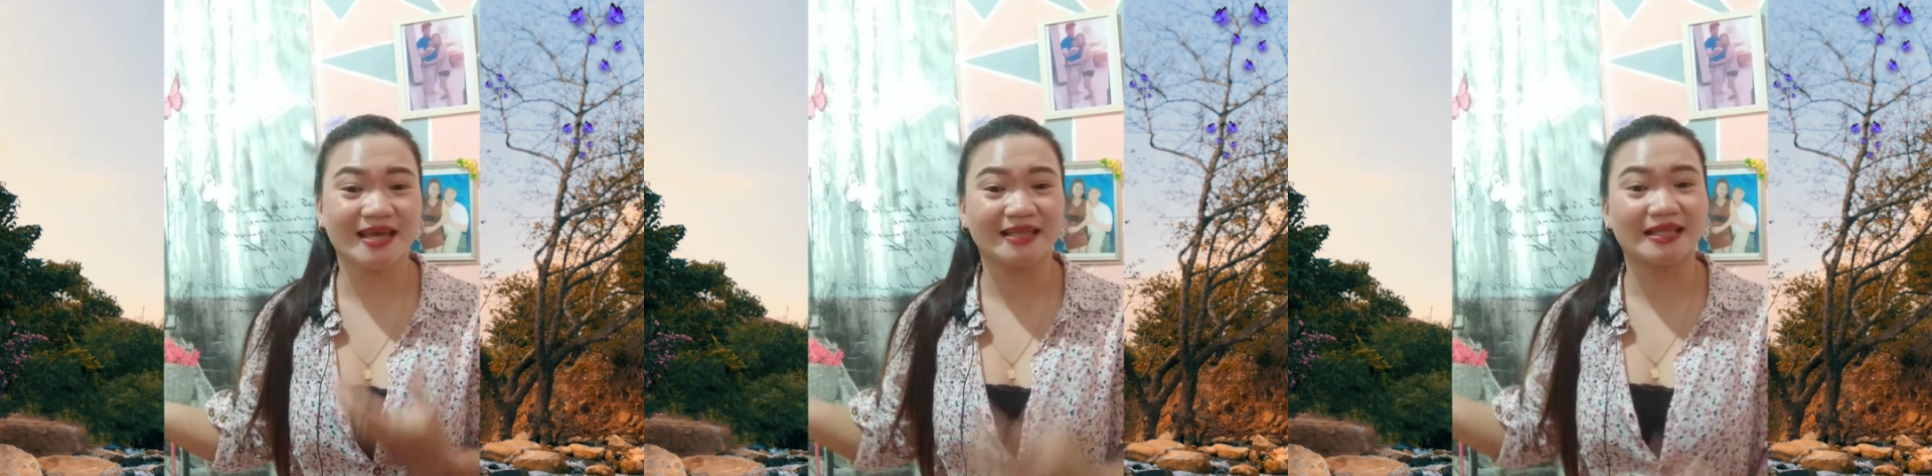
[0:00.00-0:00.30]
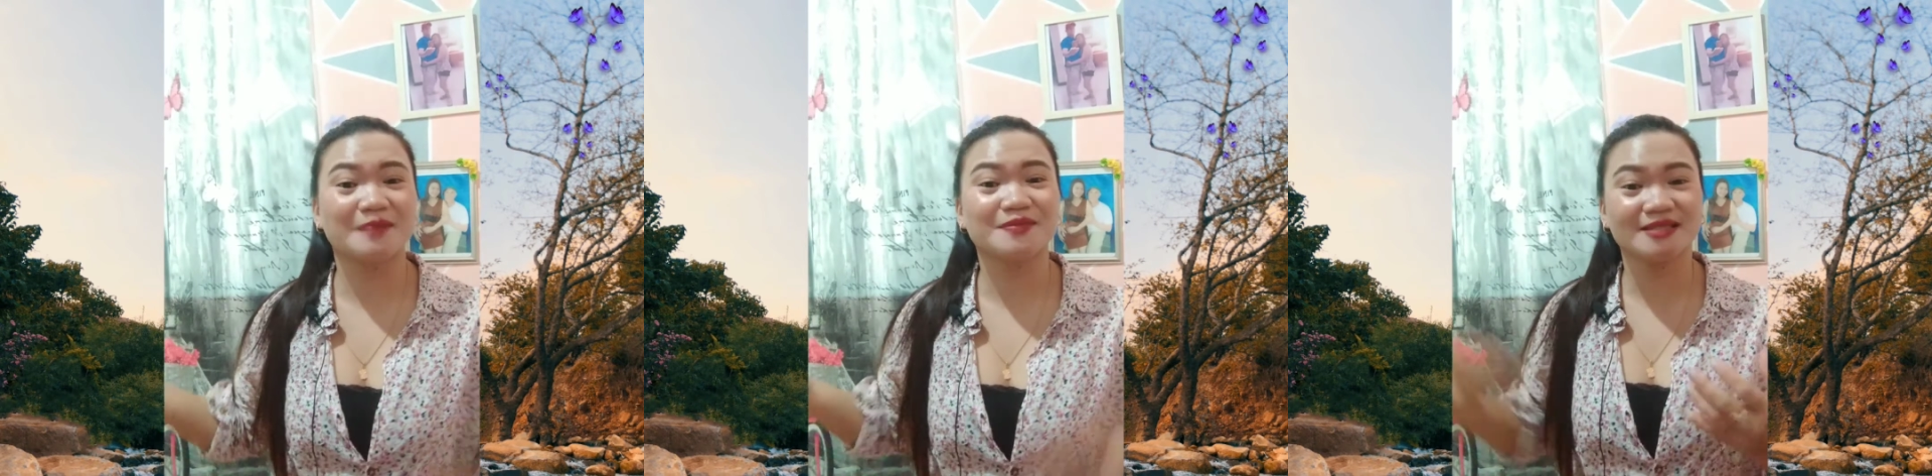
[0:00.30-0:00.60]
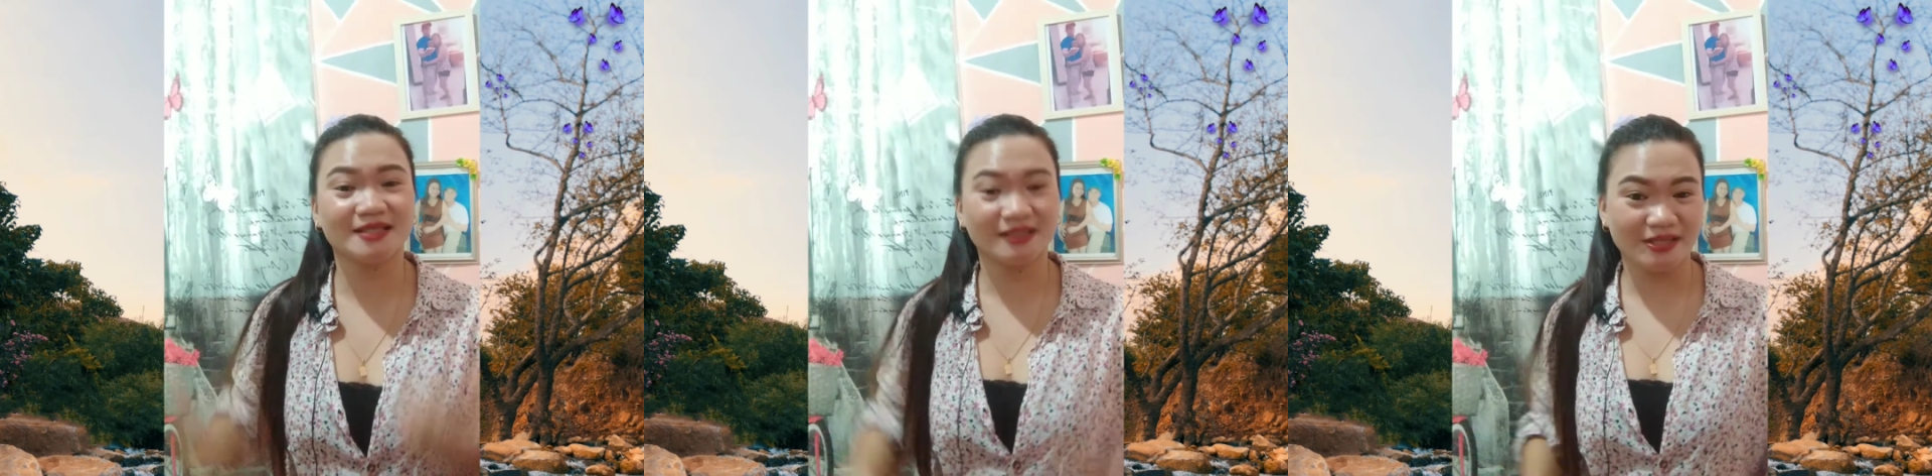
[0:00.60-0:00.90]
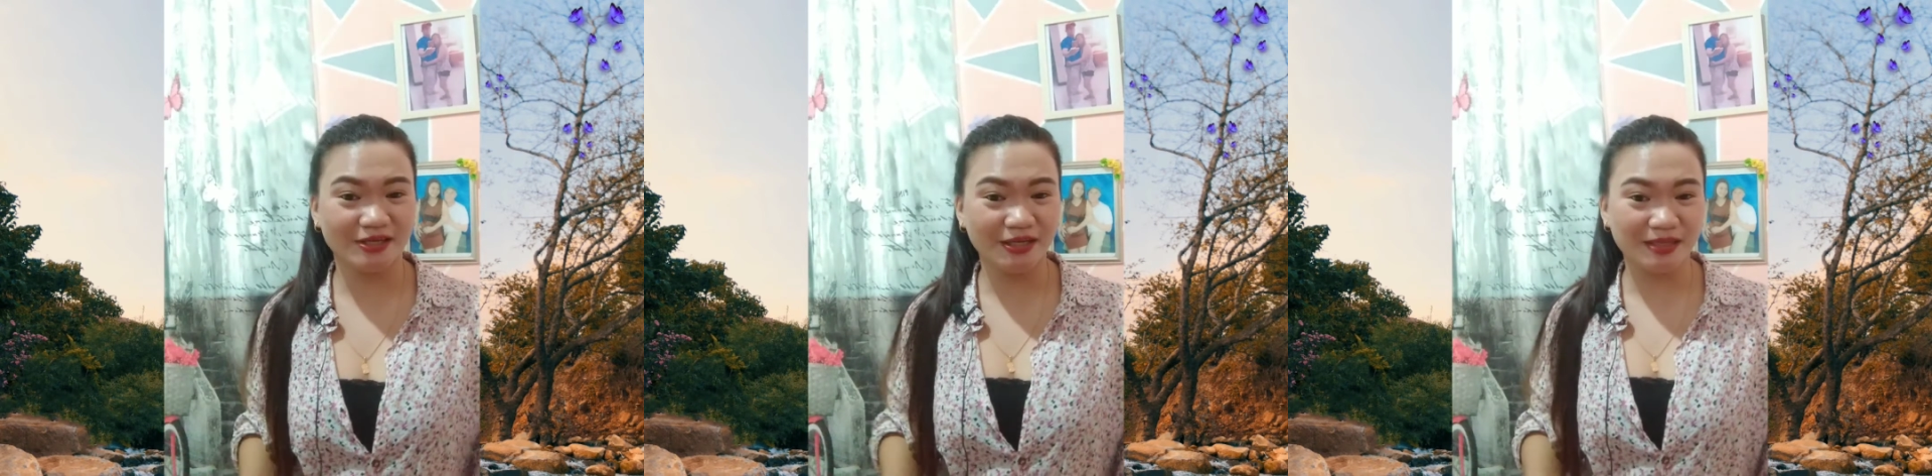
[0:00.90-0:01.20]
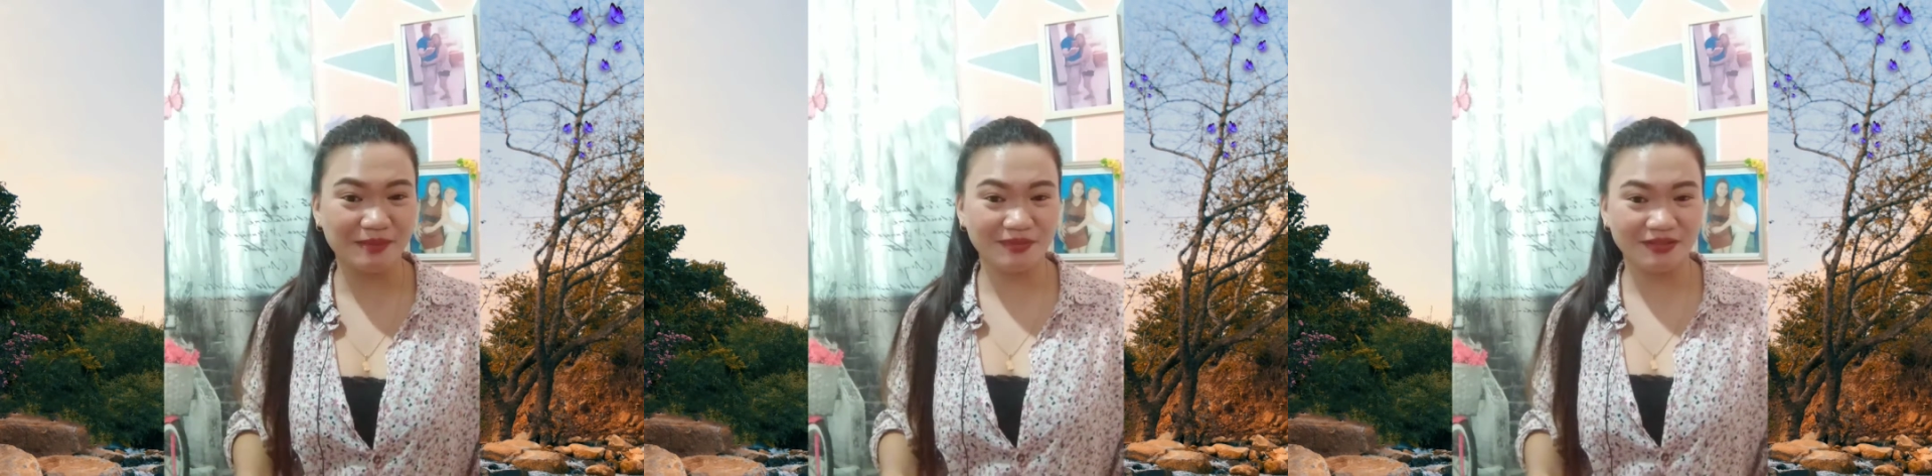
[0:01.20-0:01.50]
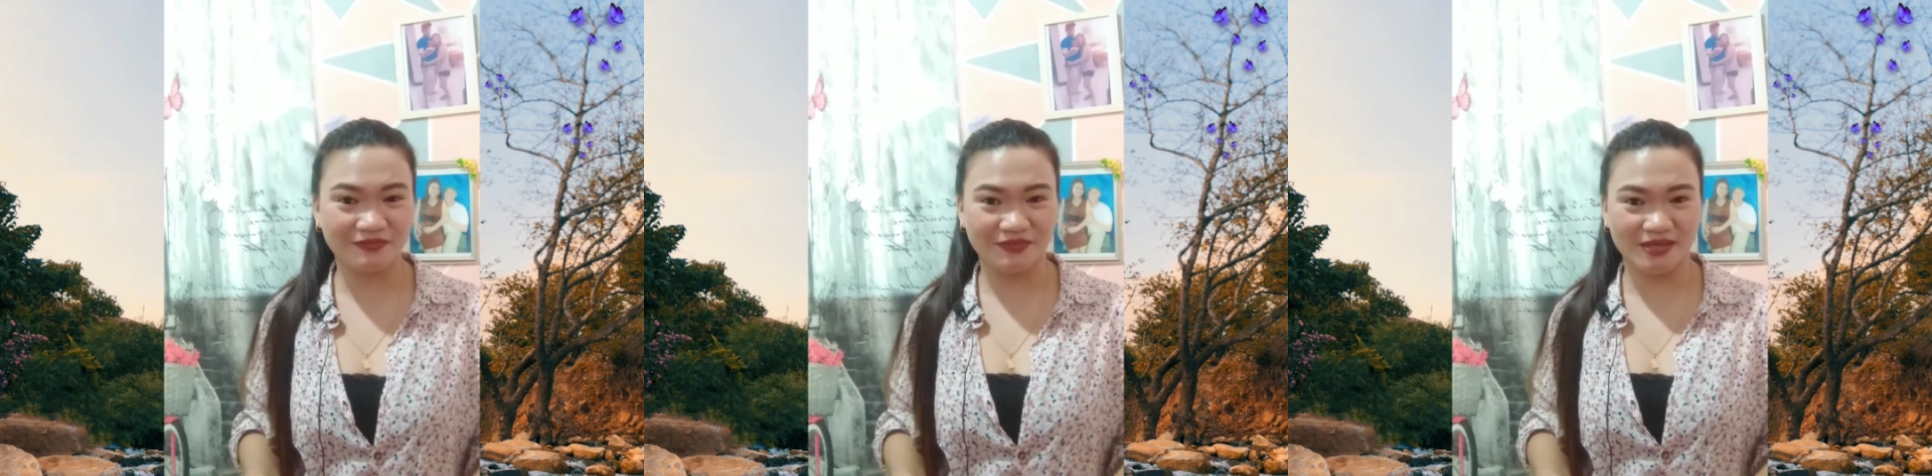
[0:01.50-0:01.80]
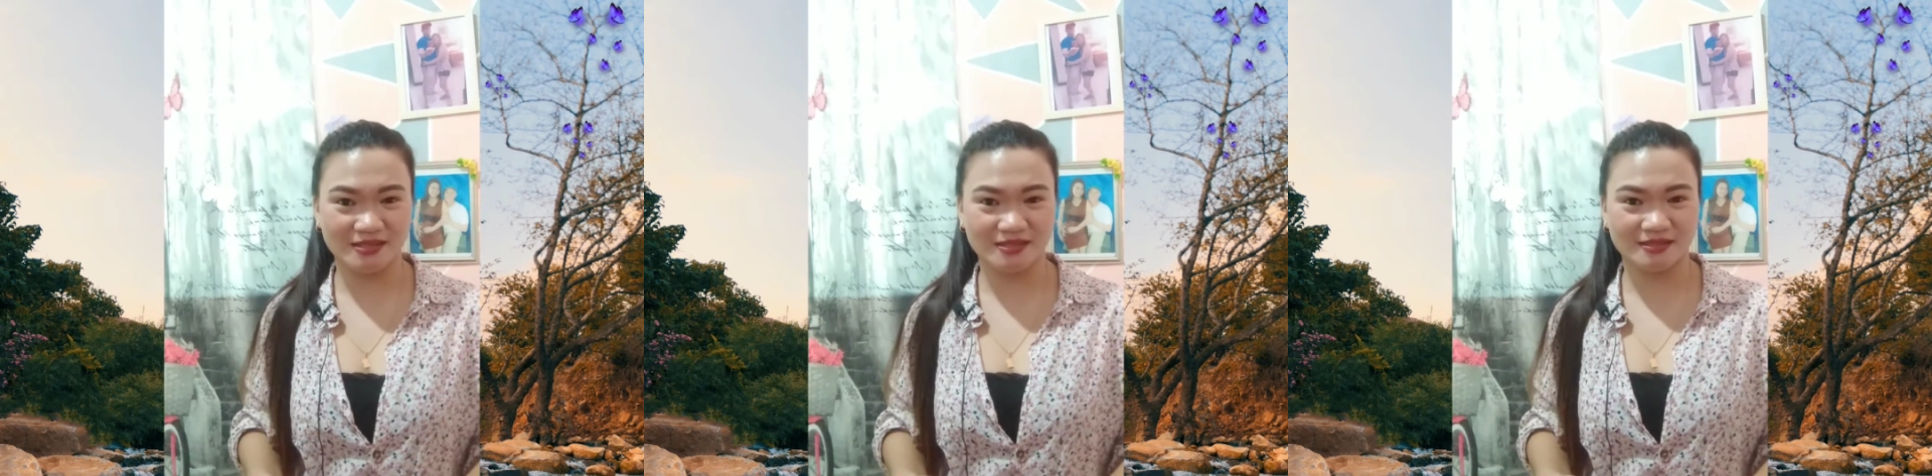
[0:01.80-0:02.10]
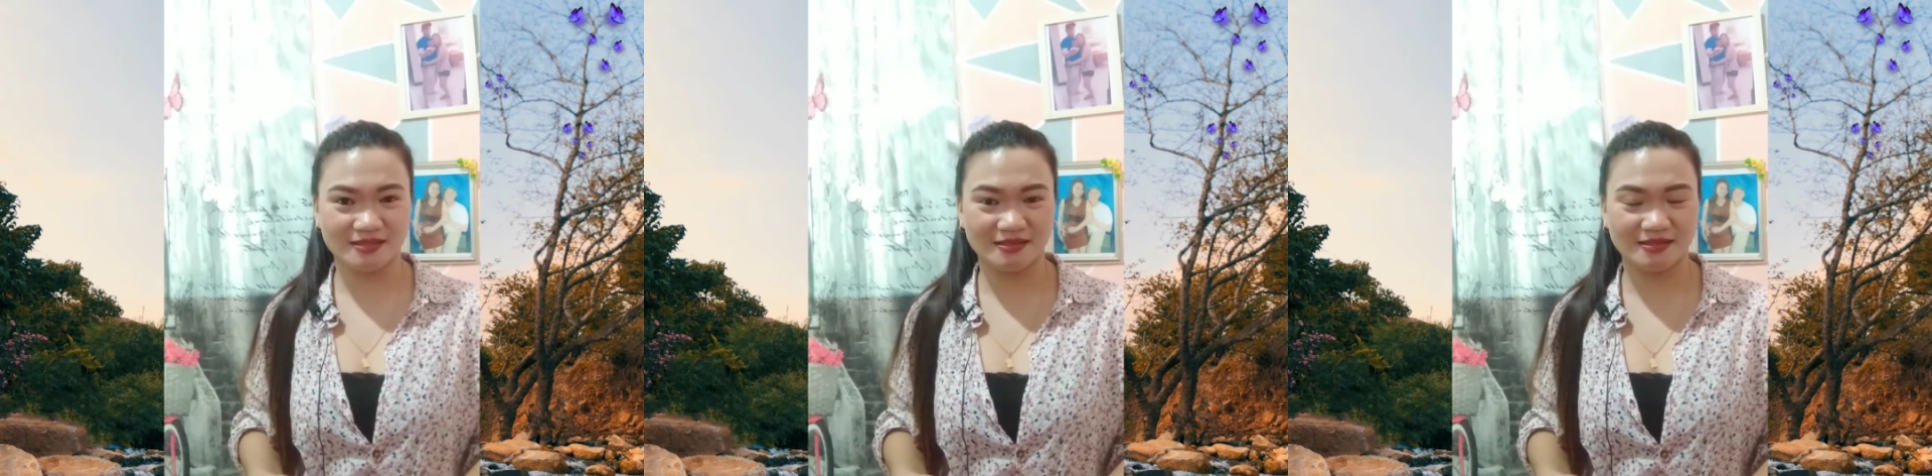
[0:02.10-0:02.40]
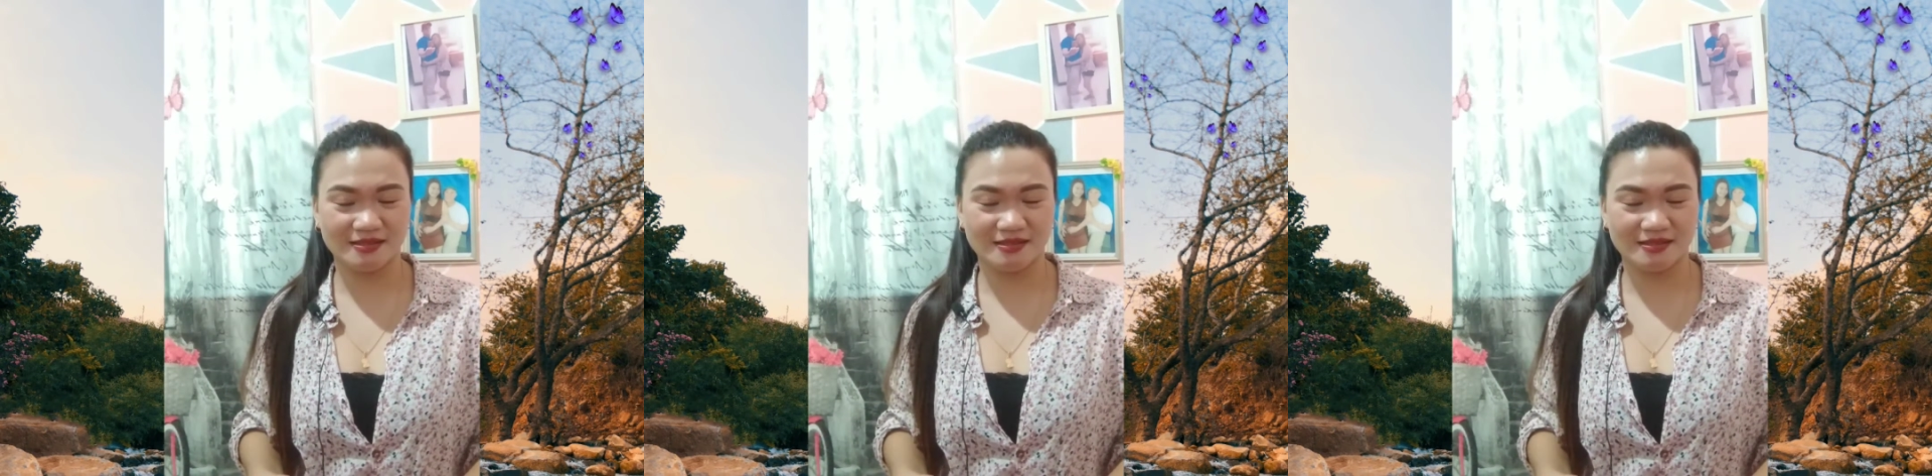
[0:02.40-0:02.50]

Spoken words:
yet. I'm still here in the Philippines.